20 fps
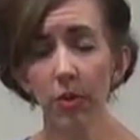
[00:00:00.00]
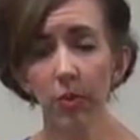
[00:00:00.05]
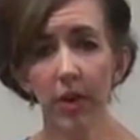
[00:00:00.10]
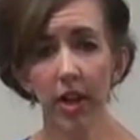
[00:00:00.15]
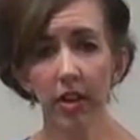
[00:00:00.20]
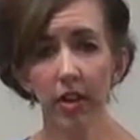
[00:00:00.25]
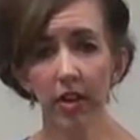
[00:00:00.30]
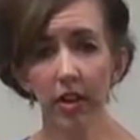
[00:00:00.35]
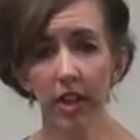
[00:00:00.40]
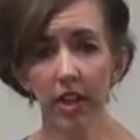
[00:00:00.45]

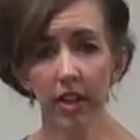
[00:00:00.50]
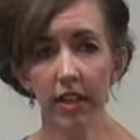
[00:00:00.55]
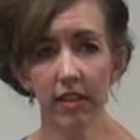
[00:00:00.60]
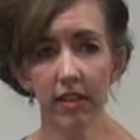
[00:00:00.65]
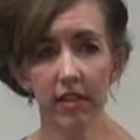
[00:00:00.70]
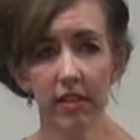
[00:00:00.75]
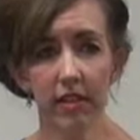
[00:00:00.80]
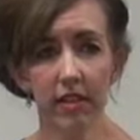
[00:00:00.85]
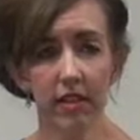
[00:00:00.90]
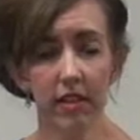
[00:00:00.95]
whether
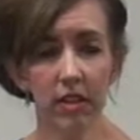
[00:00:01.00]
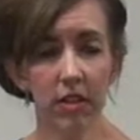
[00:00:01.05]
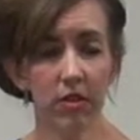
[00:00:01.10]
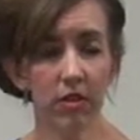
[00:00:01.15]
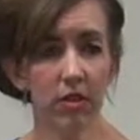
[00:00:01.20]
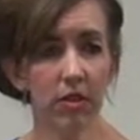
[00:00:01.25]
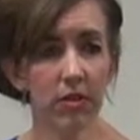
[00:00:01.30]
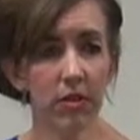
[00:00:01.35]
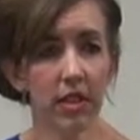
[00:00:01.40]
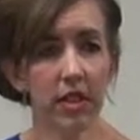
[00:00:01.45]
it's, you
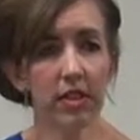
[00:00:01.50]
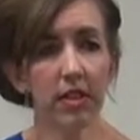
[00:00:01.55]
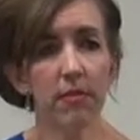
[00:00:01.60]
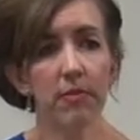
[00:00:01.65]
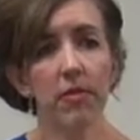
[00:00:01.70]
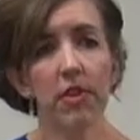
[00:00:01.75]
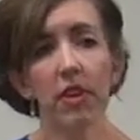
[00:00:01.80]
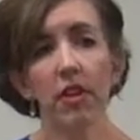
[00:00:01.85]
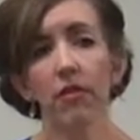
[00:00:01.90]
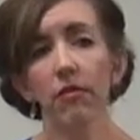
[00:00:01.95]
know, doing
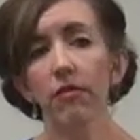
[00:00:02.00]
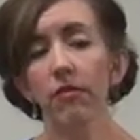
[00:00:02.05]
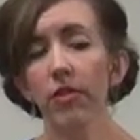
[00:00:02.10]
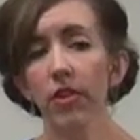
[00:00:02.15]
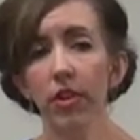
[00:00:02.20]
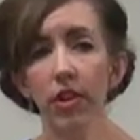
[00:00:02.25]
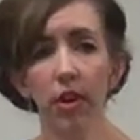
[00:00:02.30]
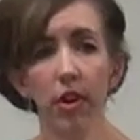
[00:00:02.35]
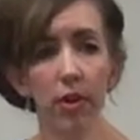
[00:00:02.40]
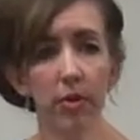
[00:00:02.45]
something
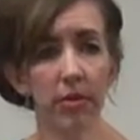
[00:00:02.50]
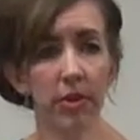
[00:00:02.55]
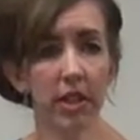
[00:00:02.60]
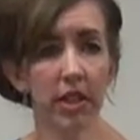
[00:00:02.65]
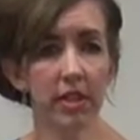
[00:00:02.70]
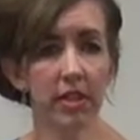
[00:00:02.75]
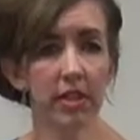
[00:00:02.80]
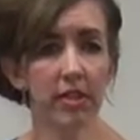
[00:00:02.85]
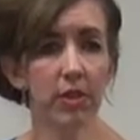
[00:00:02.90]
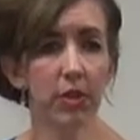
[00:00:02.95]
for the
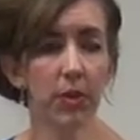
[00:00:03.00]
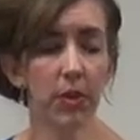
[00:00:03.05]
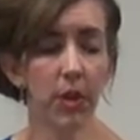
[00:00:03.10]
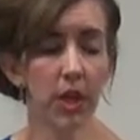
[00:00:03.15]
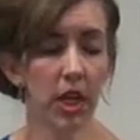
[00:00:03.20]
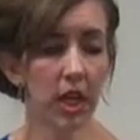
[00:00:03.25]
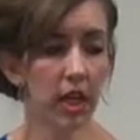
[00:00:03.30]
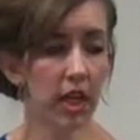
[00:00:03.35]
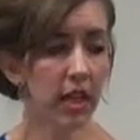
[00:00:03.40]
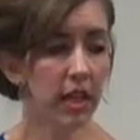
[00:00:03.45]
homeless
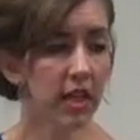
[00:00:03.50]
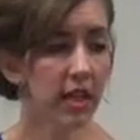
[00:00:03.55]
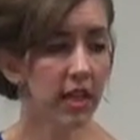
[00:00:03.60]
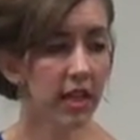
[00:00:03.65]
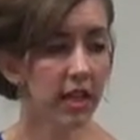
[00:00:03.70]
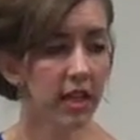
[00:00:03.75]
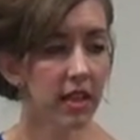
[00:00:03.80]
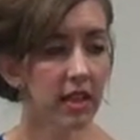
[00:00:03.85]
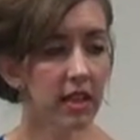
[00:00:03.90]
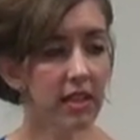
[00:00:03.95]
or
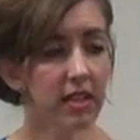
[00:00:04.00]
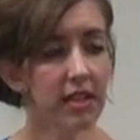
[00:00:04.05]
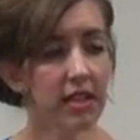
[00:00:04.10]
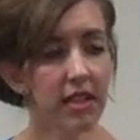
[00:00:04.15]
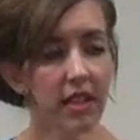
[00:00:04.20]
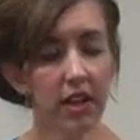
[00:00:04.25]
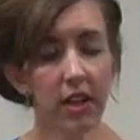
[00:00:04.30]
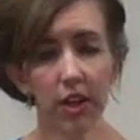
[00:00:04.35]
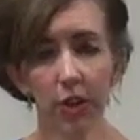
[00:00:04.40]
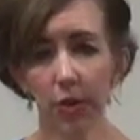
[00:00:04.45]
the
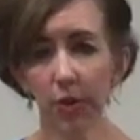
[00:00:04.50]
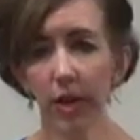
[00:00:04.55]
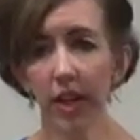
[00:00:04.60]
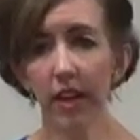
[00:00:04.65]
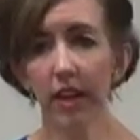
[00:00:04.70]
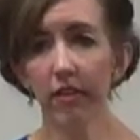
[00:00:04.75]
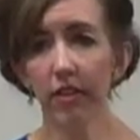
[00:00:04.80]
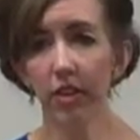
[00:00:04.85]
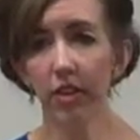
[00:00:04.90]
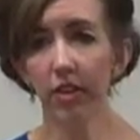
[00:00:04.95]
sick or
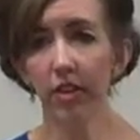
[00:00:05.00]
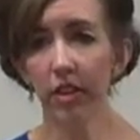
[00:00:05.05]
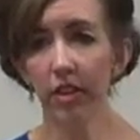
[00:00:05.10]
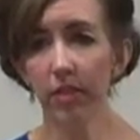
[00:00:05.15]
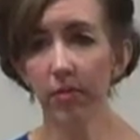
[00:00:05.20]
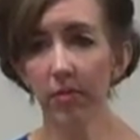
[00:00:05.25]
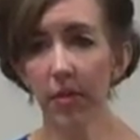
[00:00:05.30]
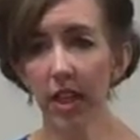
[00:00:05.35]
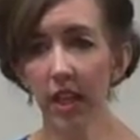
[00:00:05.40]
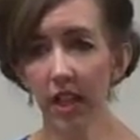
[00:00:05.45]
whatever,
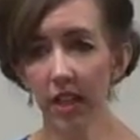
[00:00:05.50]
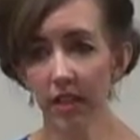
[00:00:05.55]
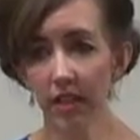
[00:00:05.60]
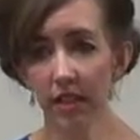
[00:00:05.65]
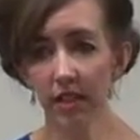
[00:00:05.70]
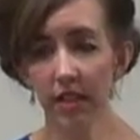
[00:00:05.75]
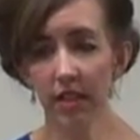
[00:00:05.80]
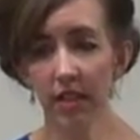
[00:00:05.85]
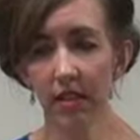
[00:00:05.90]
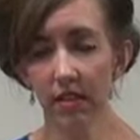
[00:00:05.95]
just
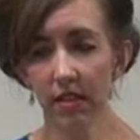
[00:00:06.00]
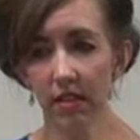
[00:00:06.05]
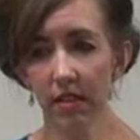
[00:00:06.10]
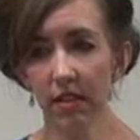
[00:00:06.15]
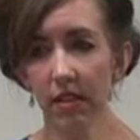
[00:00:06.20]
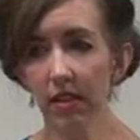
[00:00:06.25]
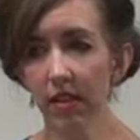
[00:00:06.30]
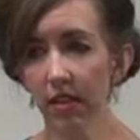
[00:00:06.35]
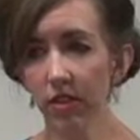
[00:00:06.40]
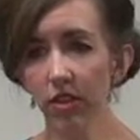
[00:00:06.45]
because it's
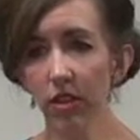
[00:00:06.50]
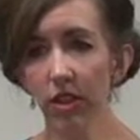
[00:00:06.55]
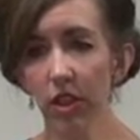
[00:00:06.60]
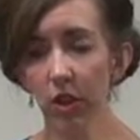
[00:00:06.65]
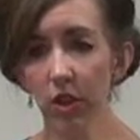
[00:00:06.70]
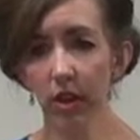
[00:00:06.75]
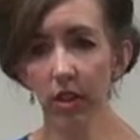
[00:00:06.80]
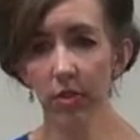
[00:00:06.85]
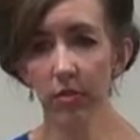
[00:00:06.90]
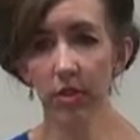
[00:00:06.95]
just such an
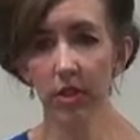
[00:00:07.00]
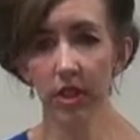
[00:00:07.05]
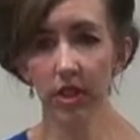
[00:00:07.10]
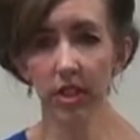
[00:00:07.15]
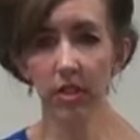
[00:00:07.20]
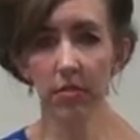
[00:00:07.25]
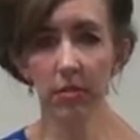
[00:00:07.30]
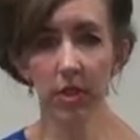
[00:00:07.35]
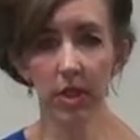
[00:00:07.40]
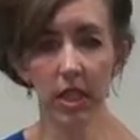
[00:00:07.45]
incredible
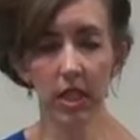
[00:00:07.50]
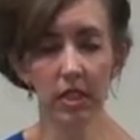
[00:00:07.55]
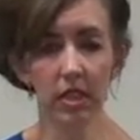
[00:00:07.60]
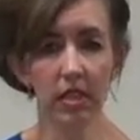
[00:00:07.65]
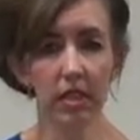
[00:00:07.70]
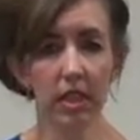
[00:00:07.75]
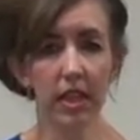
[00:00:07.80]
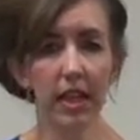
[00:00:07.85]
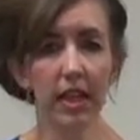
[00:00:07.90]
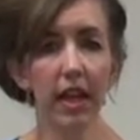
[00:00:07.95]

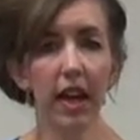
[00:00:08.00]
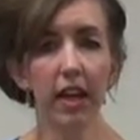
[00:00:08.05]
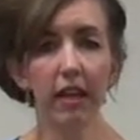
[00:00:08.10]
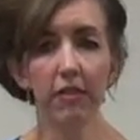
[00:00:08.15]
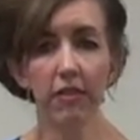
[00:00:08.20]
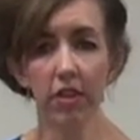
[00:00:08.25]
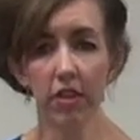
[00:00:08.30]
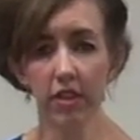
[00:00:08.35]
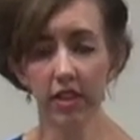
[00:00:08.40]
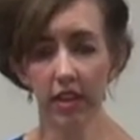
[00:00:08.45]
experience to get out
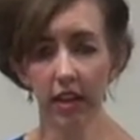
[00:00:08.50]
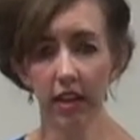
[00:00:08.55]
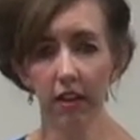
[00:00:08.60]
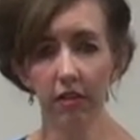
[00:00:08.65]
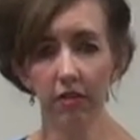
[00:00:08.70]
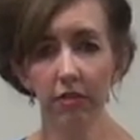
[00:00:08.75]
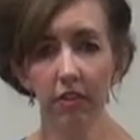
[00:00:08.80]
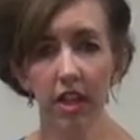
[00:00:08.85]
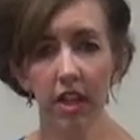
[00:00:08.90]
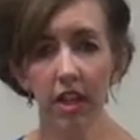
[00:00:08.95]
of
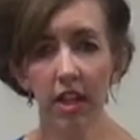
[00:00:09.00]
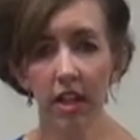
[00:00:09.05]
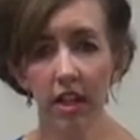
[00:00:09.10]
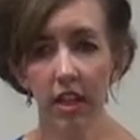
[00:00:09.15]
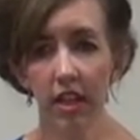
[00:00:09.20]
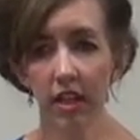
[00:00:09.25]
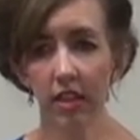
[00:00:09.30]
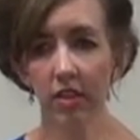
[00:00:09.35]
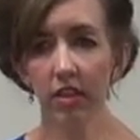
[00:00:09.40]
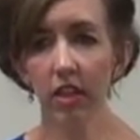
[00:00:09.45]
yourself
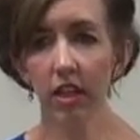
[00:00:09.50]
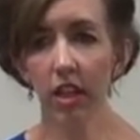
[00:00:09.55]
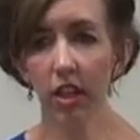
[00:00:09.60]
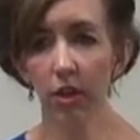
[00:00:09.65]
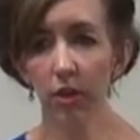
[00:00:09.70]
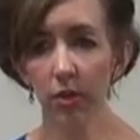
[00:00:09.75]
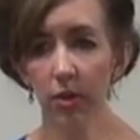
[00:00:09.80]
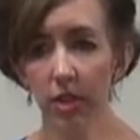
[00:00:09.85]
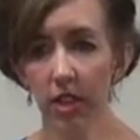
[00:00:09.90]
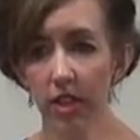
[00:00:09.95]
and to
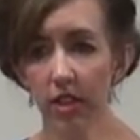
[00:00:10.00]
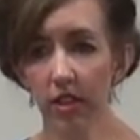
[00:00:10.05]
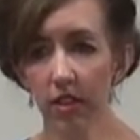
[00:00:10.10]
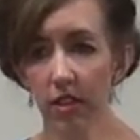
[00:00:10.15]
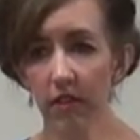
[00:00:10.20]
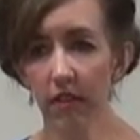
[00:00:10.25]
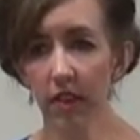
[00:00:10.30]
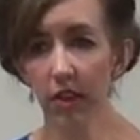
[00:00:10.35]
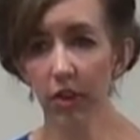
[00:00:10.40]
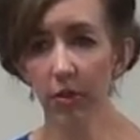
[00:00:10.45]
go really
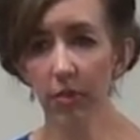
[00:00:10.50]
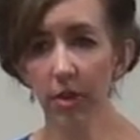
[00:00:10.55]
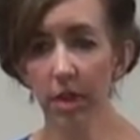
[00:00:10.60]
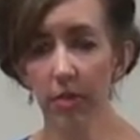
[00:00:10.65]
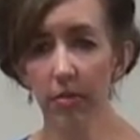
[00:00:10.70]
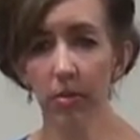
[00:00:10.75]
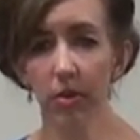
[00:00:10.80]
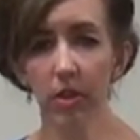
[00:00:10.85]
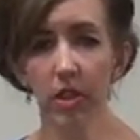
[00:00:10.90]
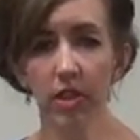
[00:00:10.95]
serve other people